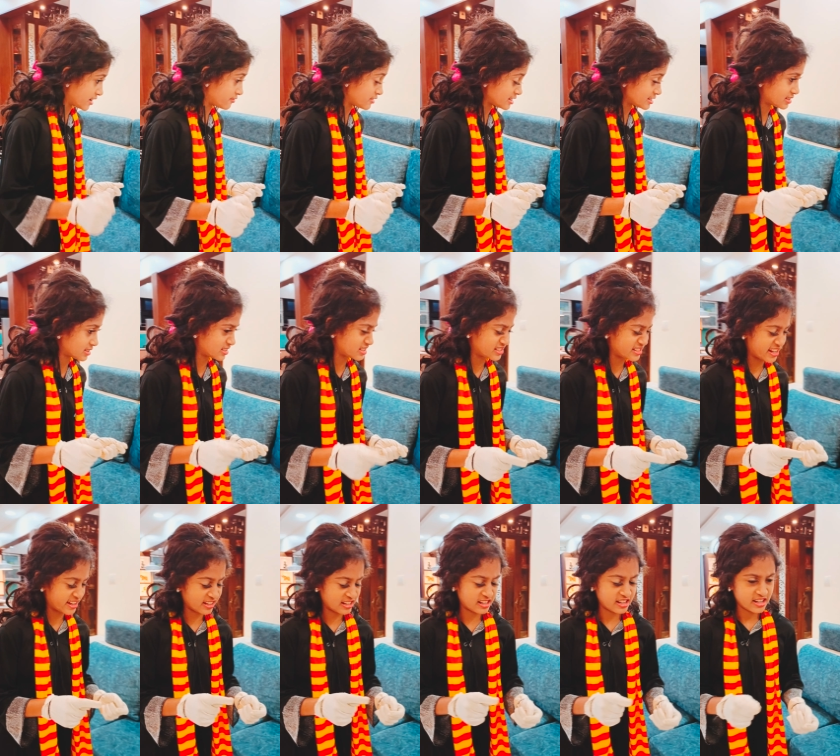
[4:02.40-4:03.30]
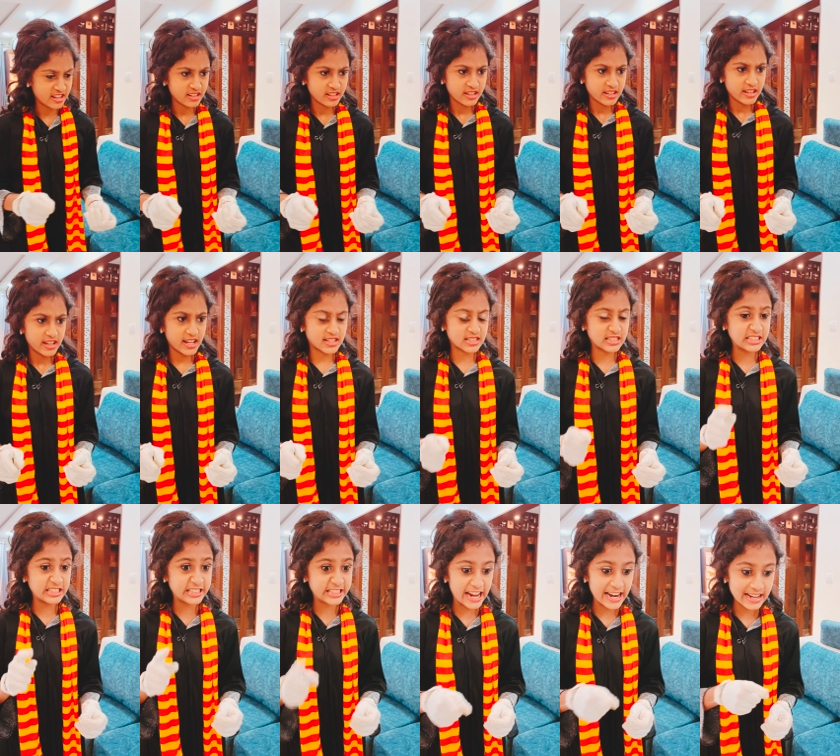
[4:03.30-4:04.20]
devil snare.
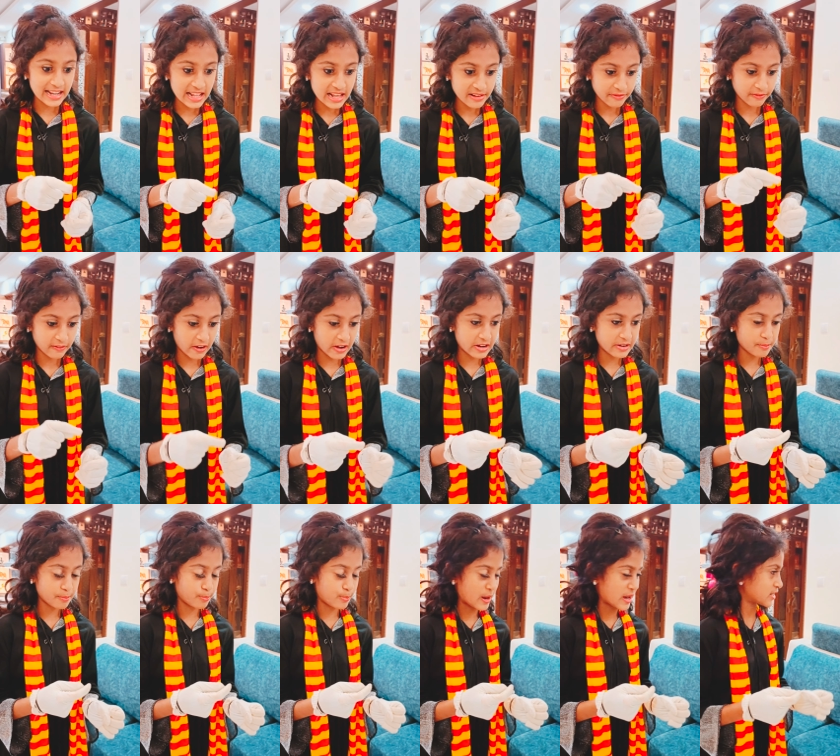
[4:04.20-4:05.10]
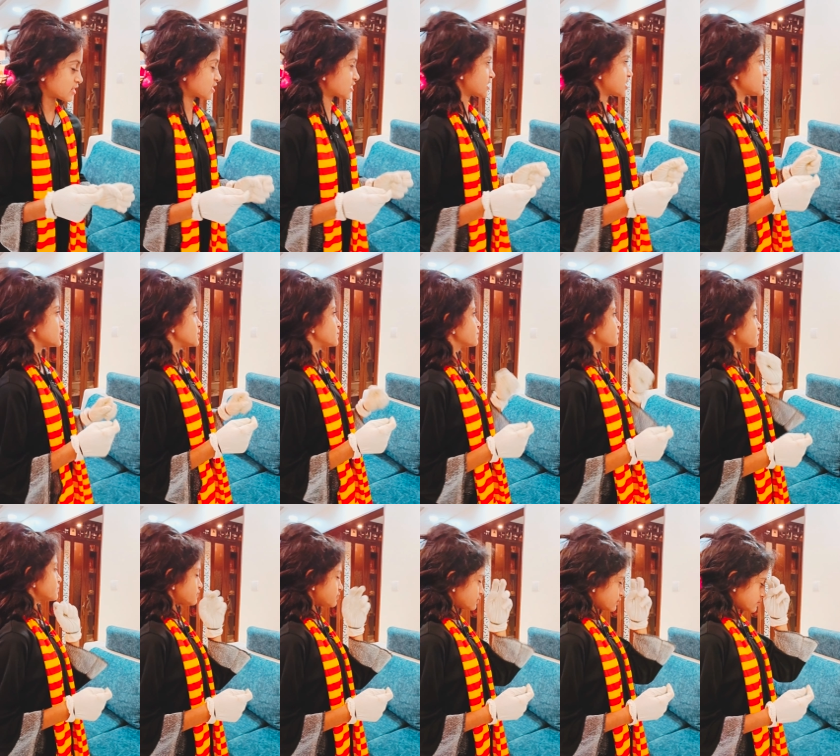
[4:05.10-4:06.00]
It's deadly fun, but
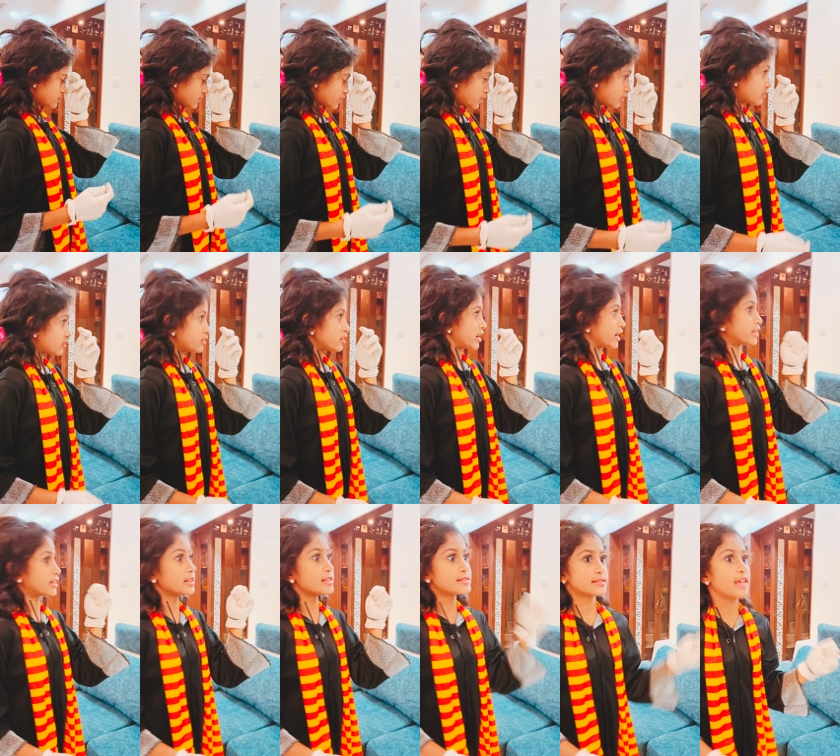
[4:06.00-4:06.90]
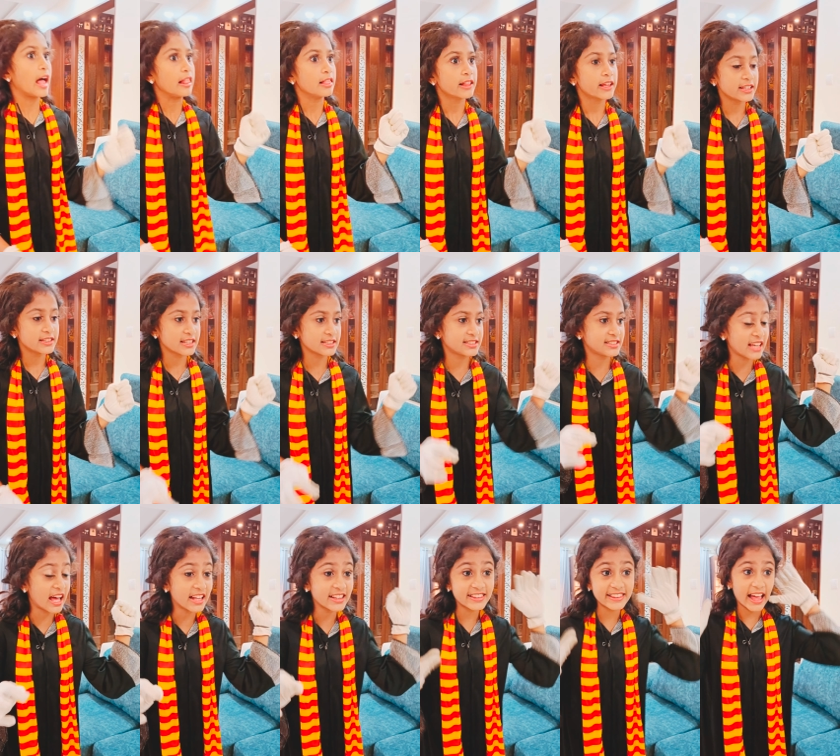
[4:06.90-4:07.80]
it'll sulk in the
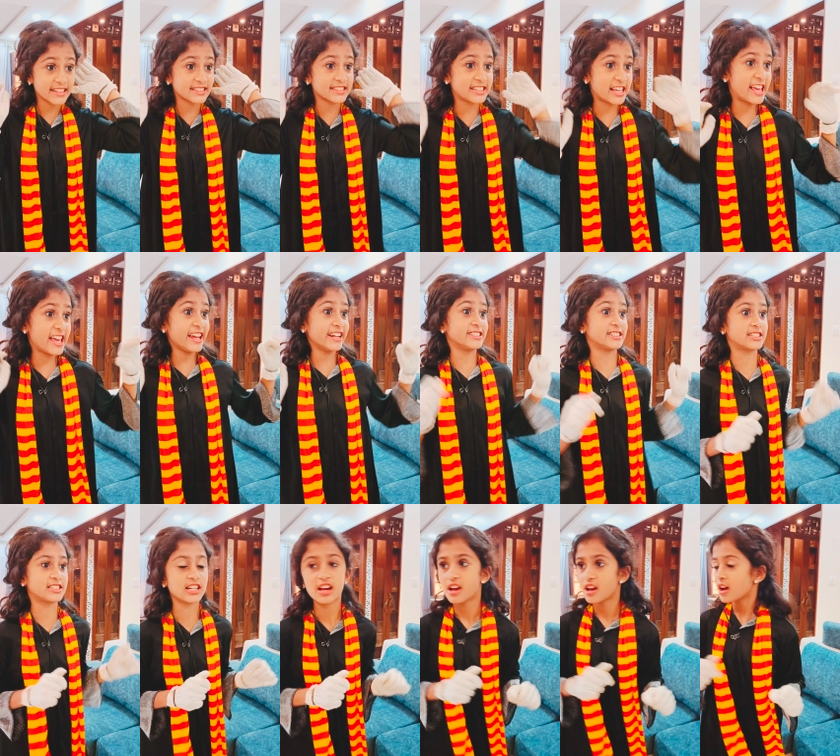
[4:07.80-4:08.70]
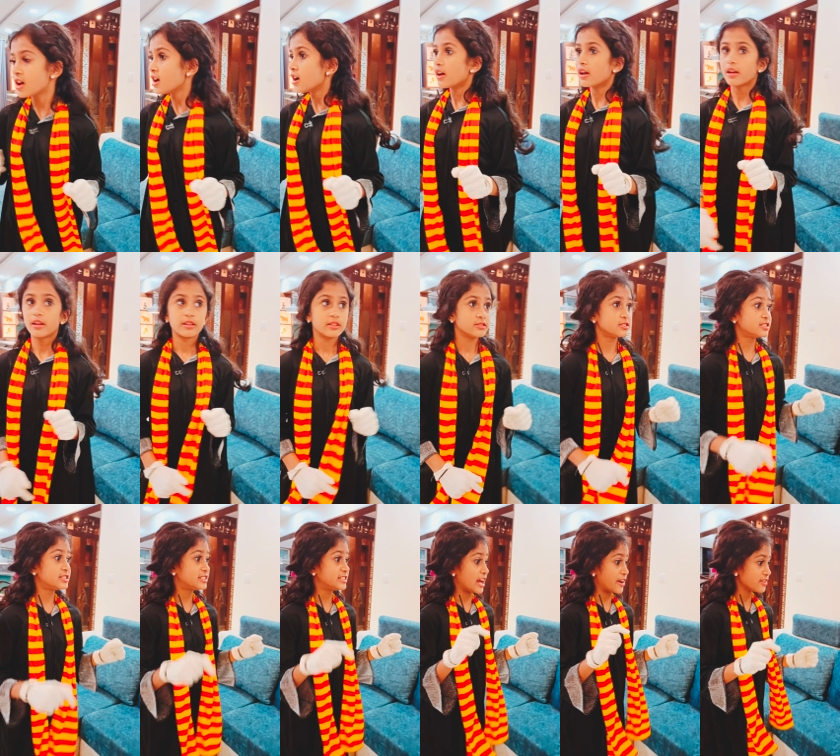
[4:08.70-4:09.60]
sun. That's it.
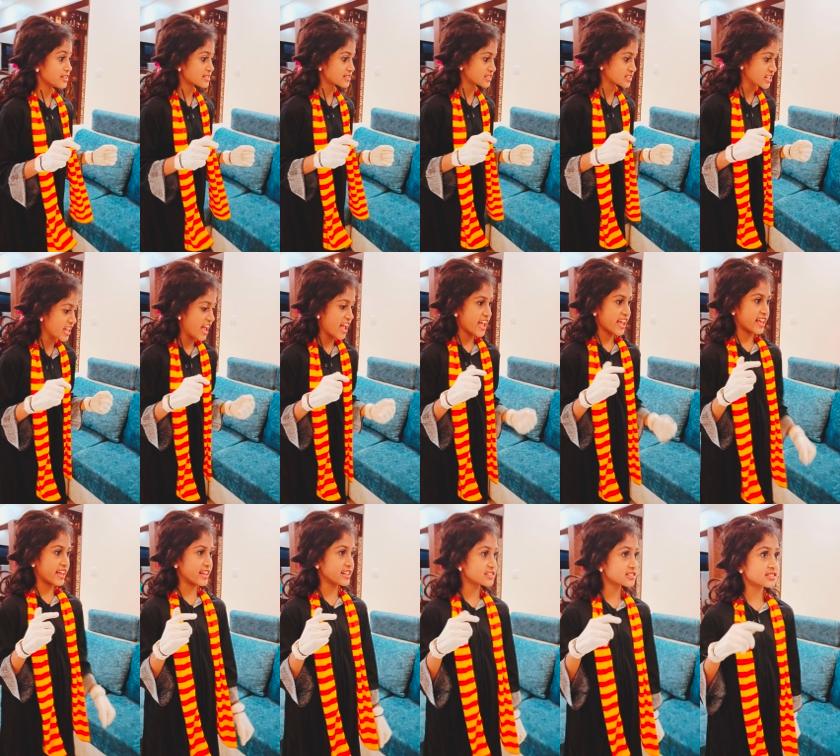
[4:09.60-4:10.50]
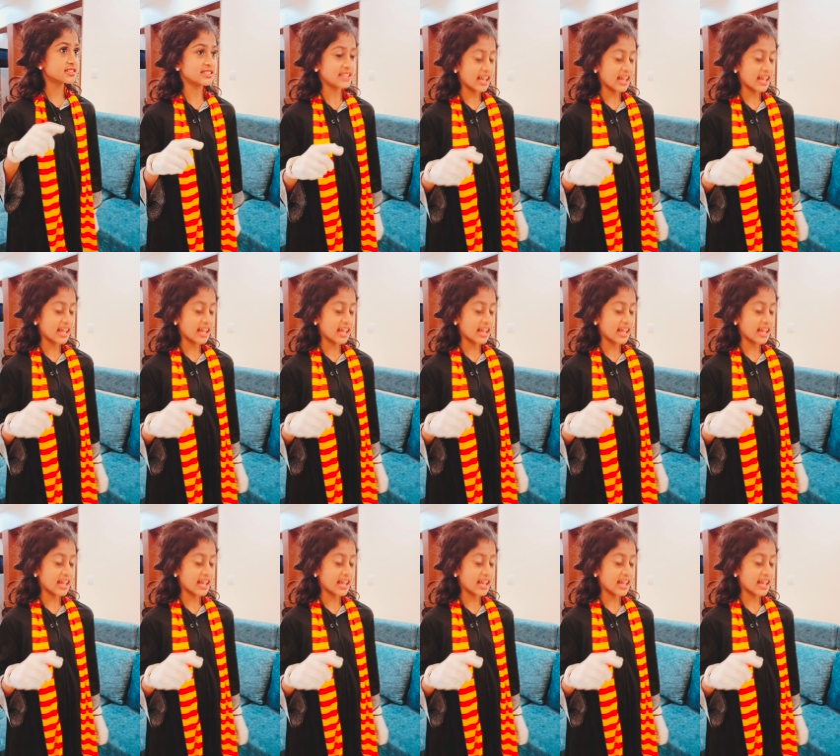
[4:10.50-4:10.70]
Devil snare hates